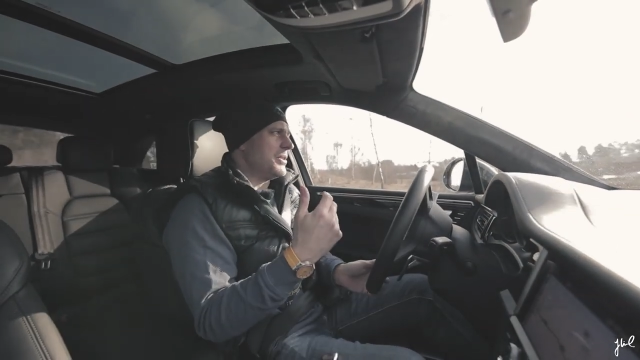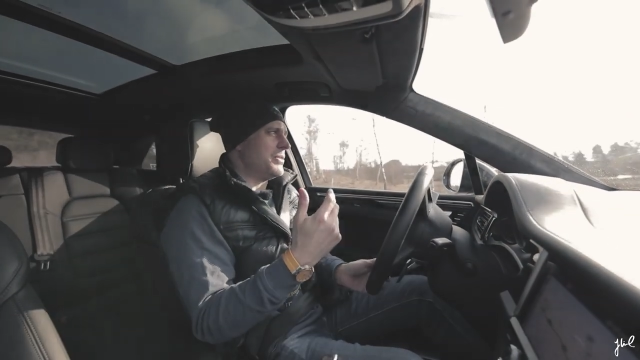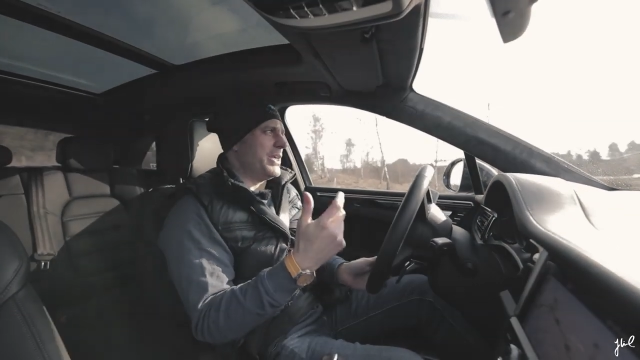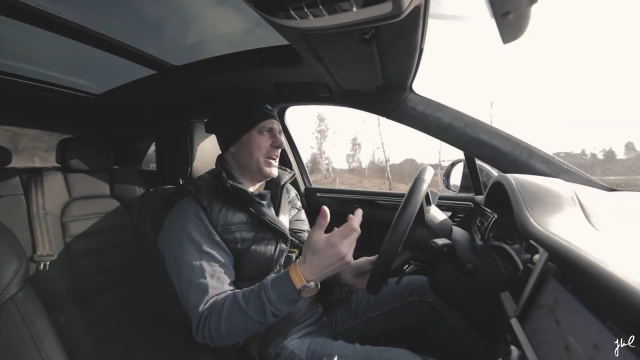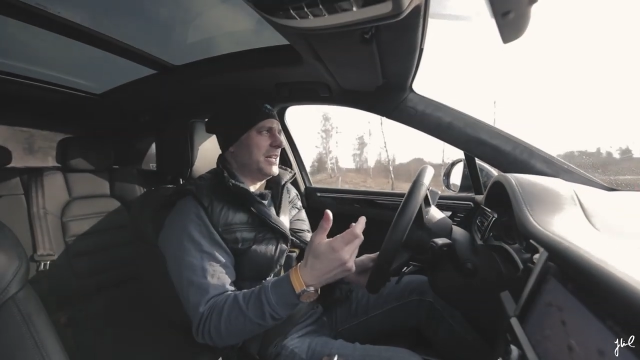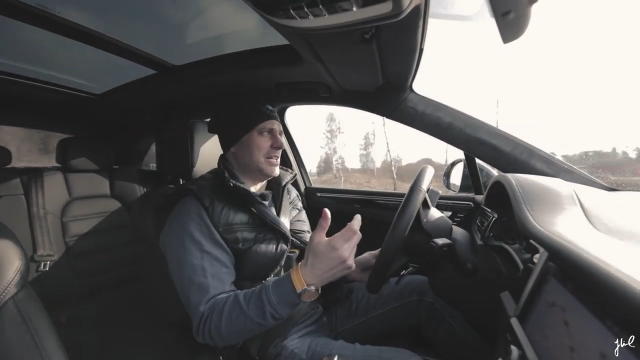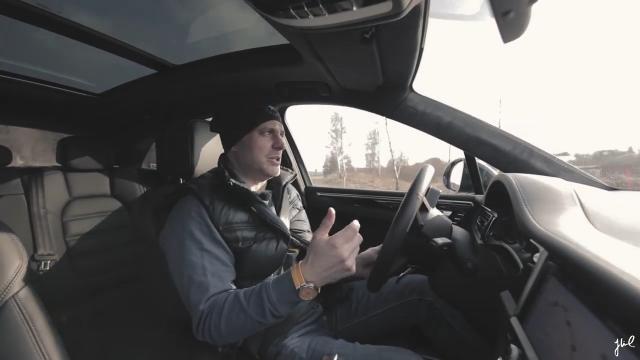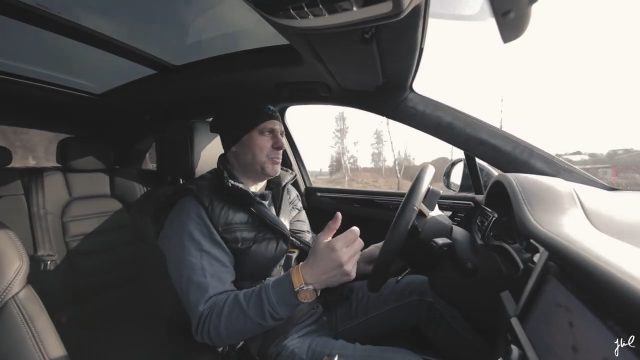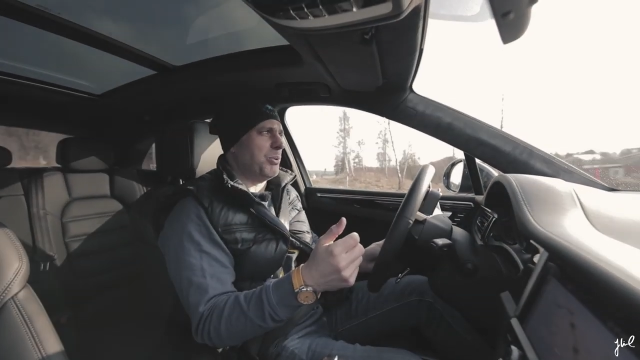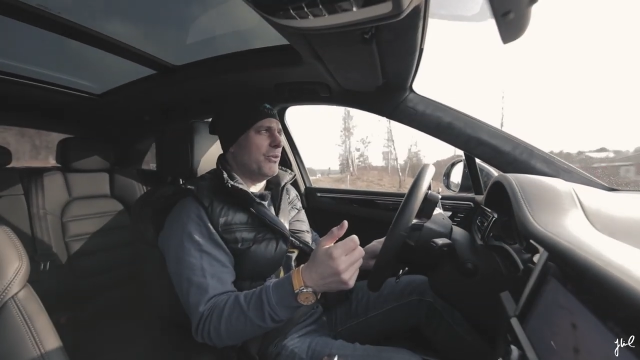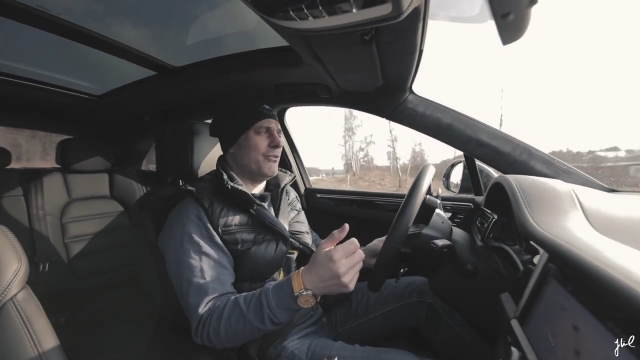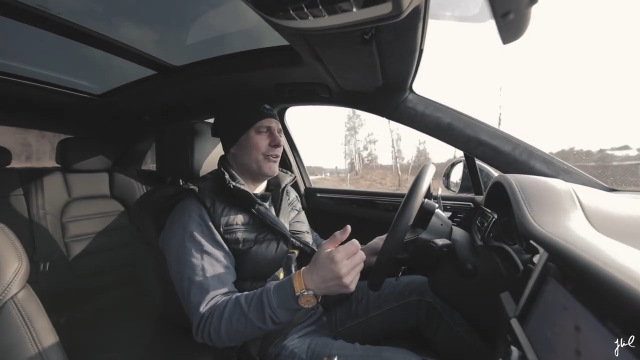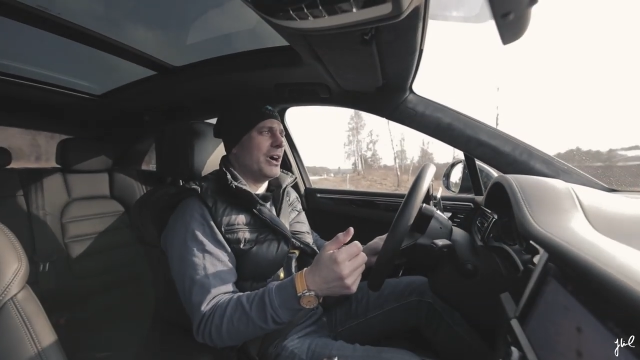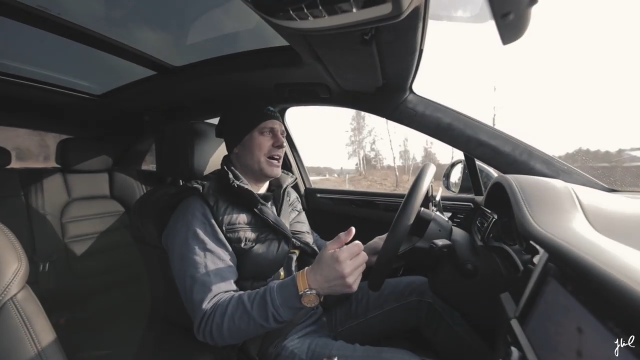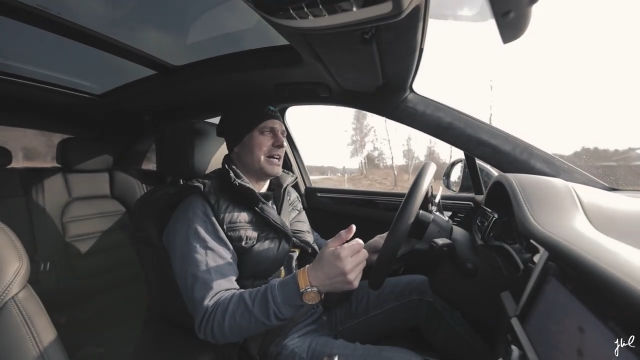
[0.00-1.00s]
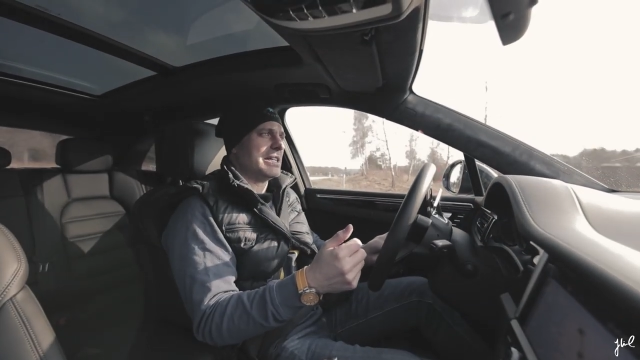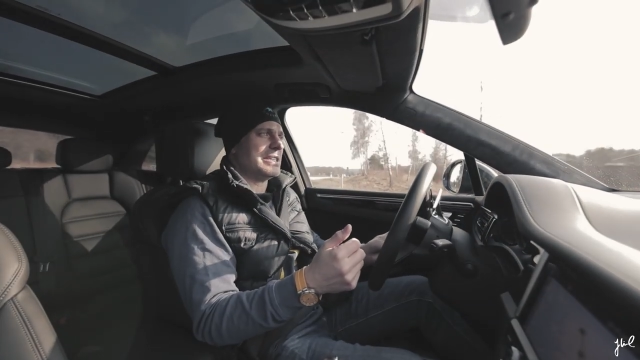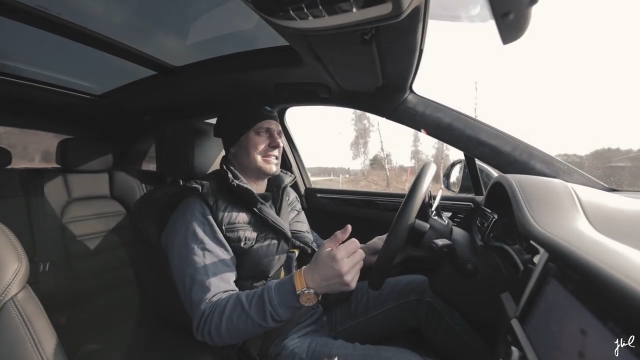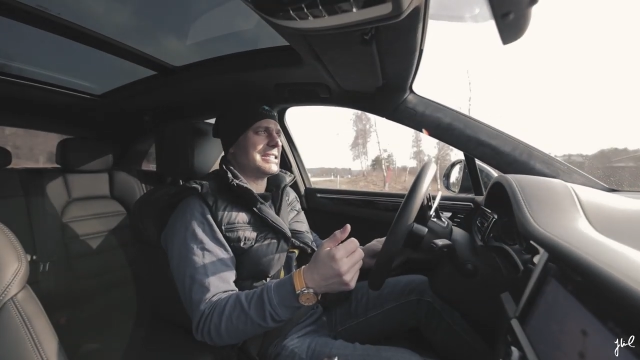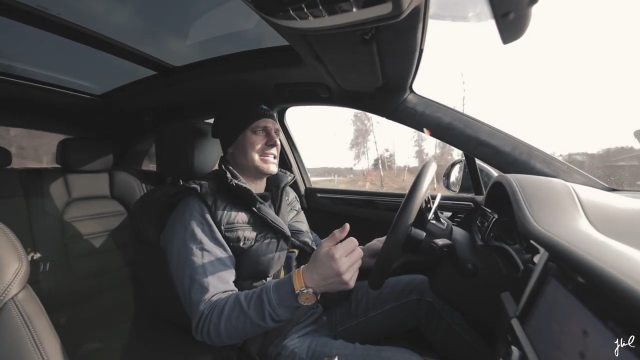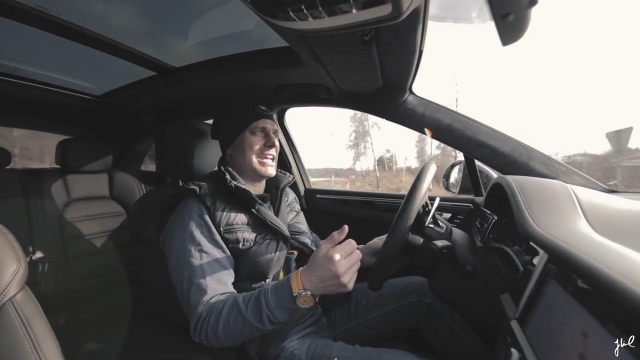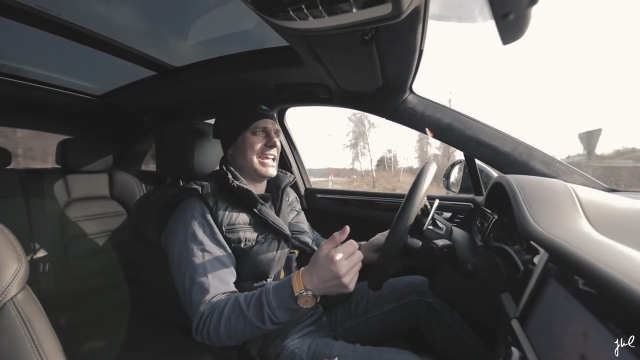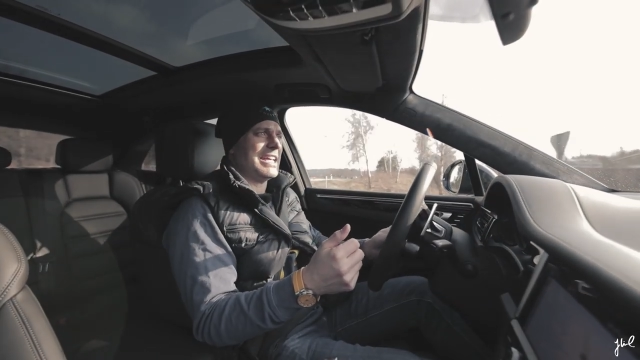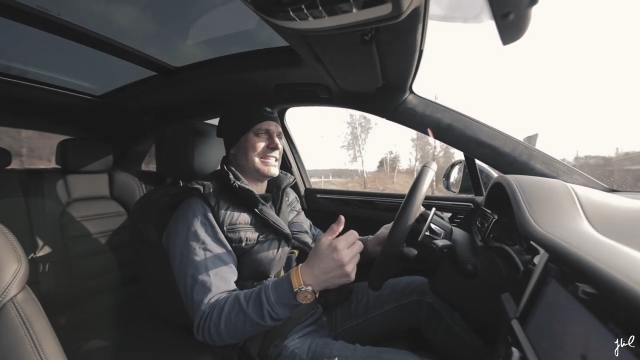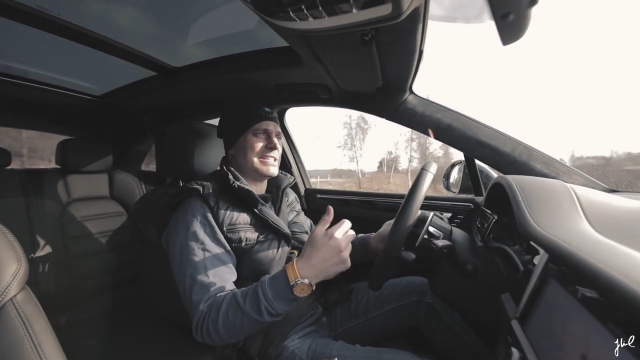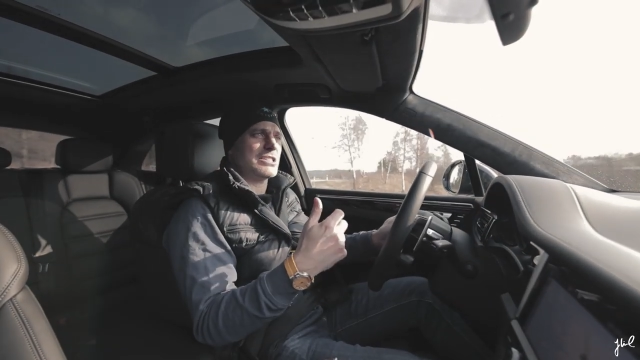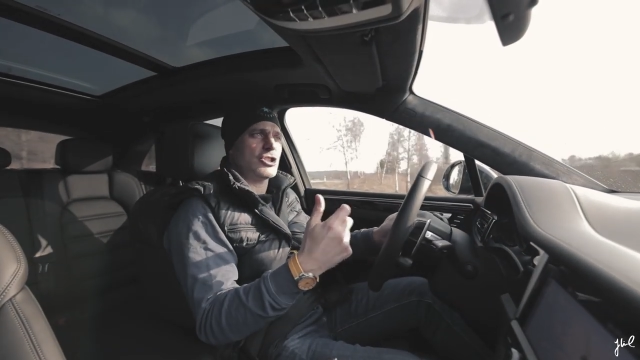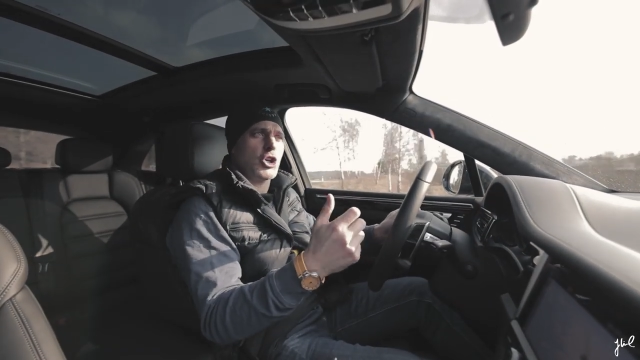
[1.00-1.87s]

that it provides is